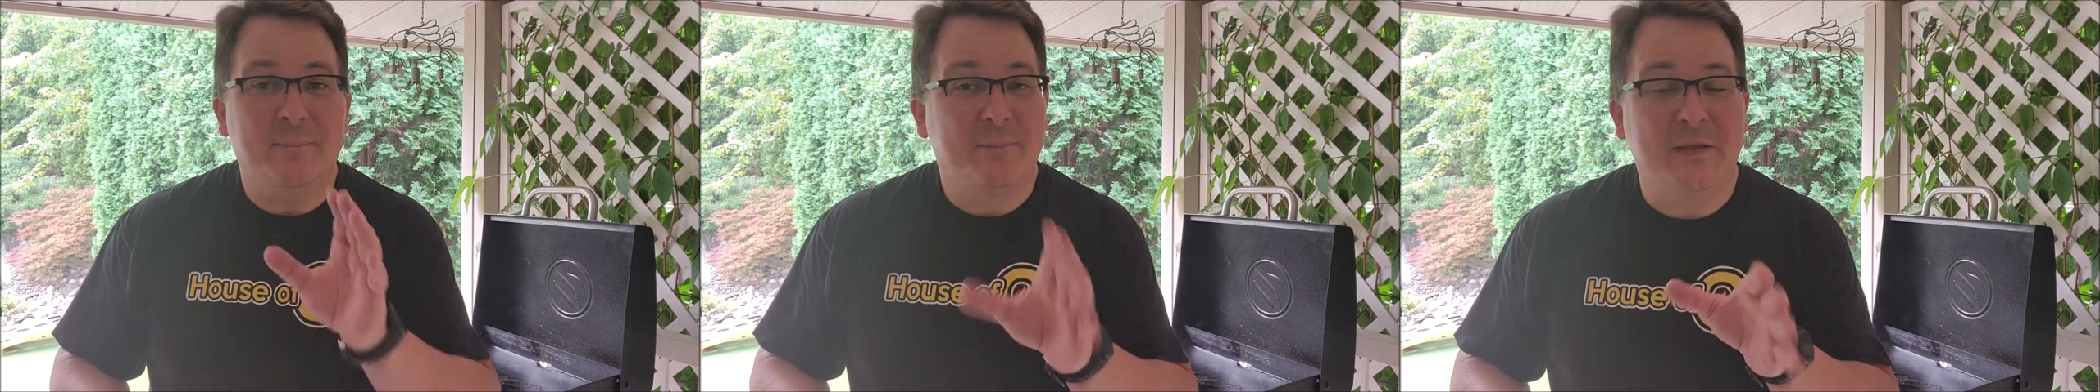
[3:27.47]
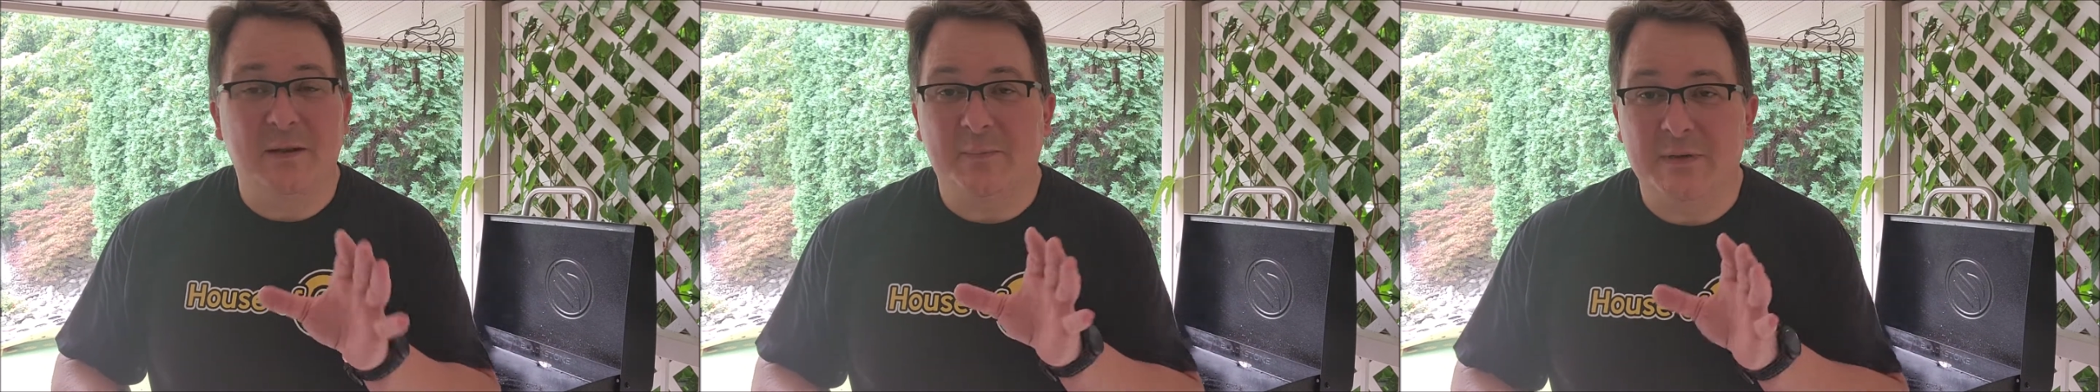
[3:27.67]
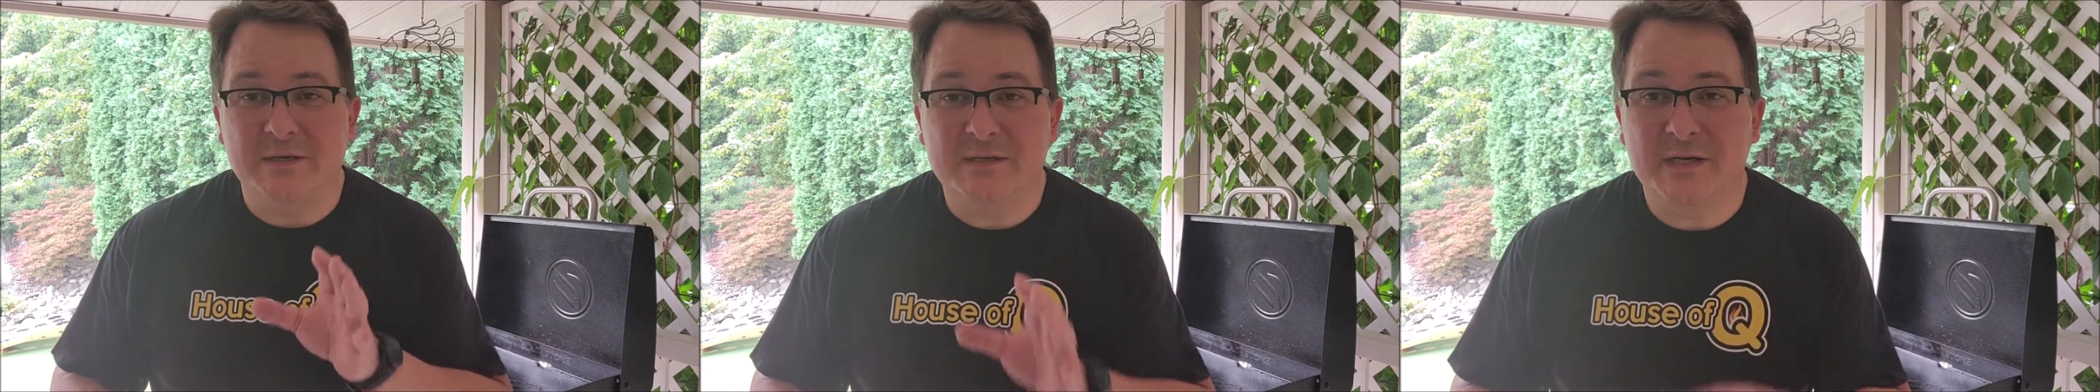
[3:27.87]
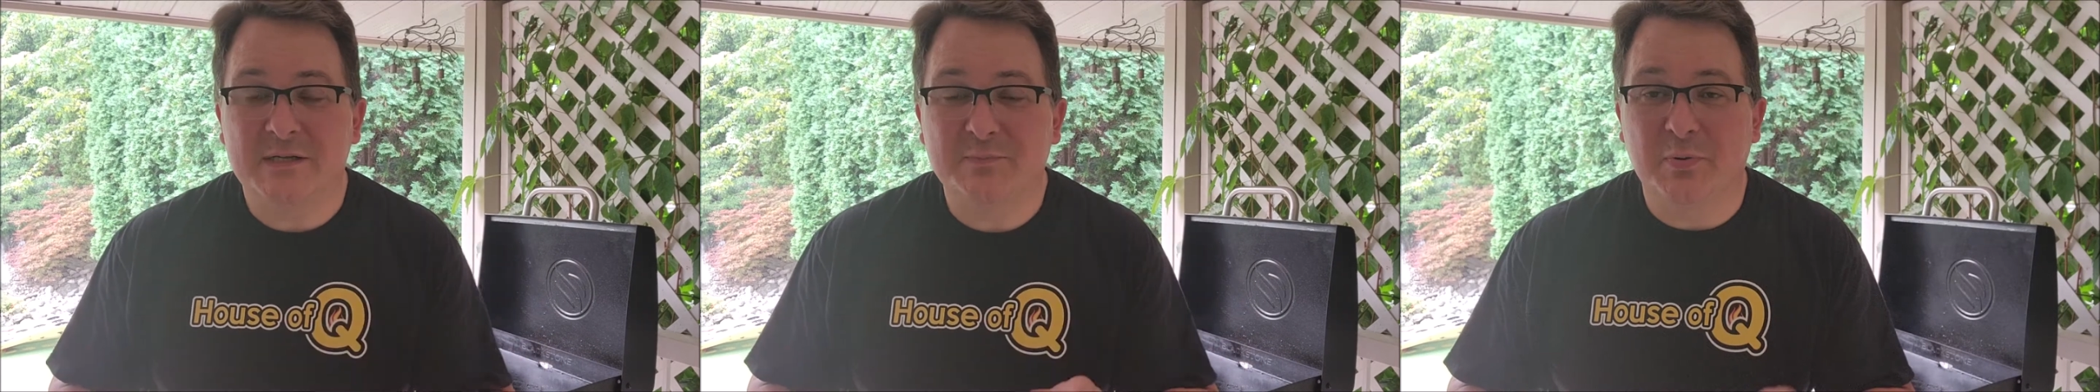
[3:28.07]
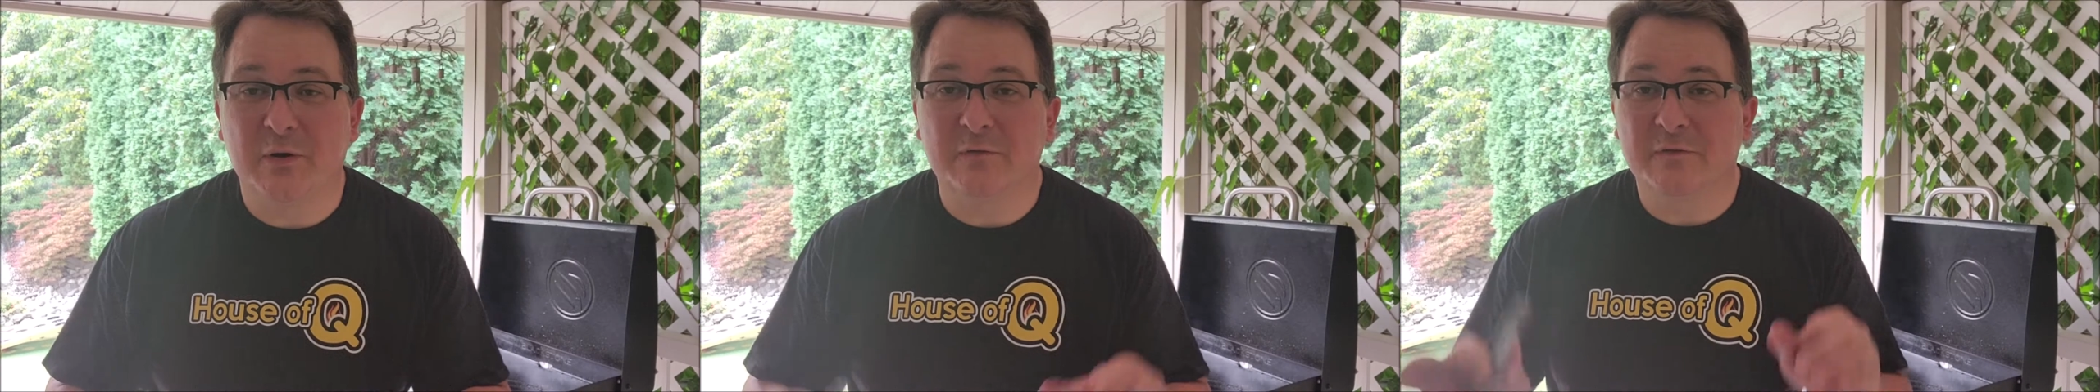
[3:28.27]
it'll be
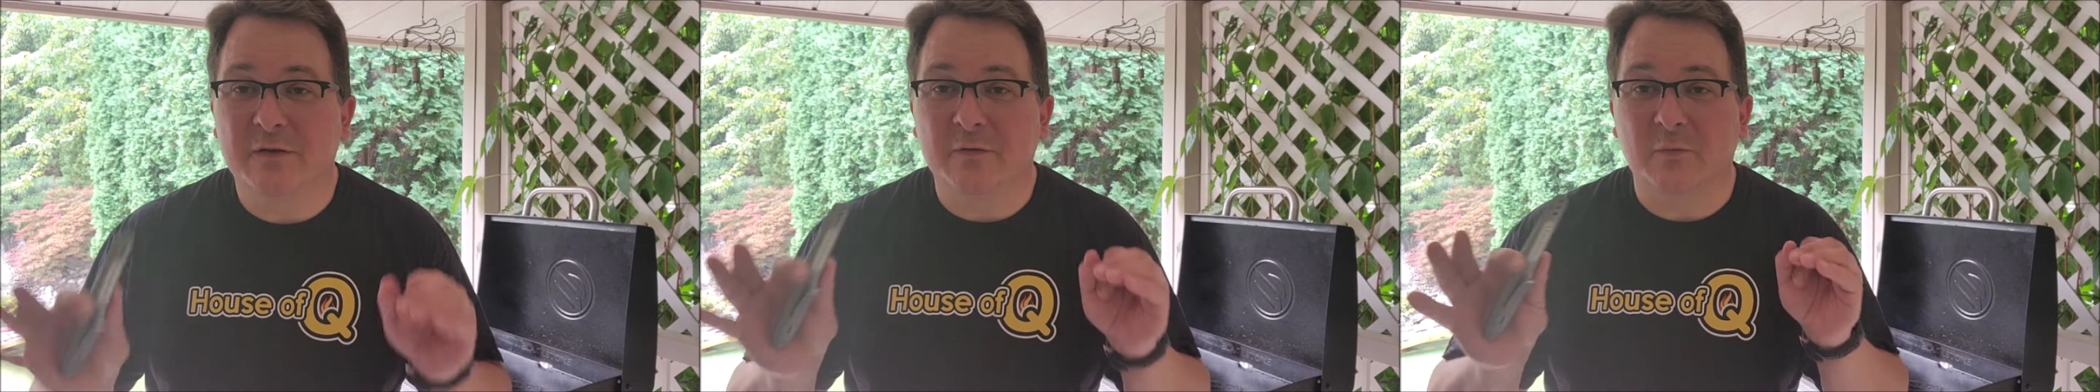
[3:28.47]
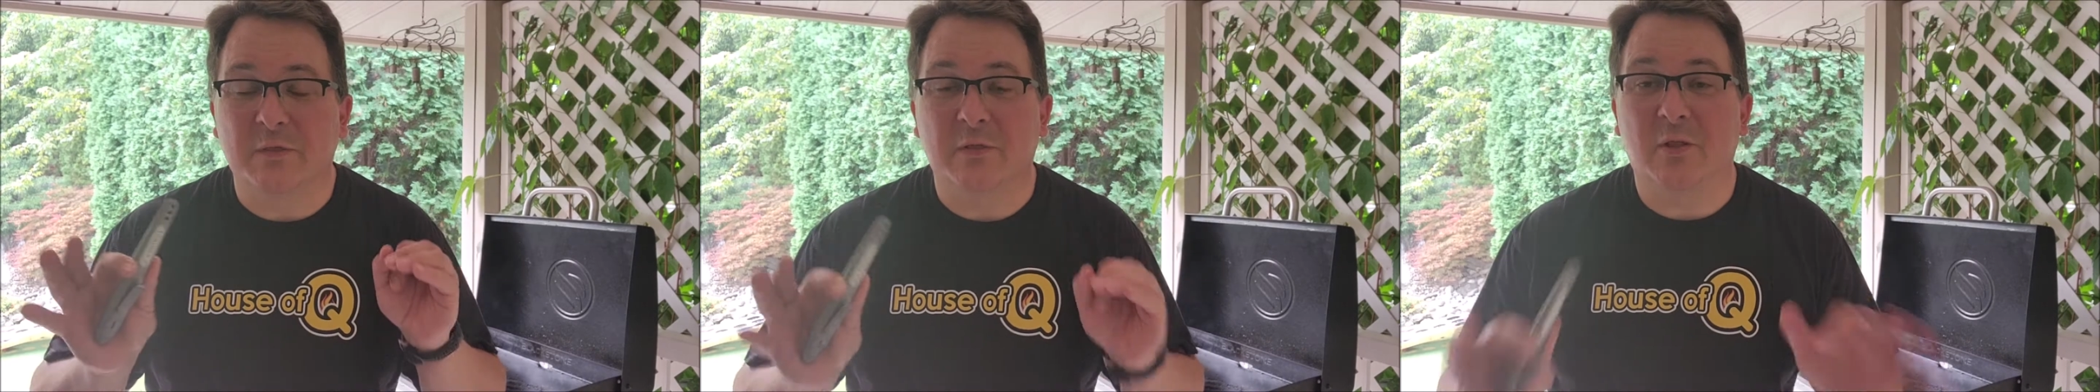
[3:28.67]
just perfect with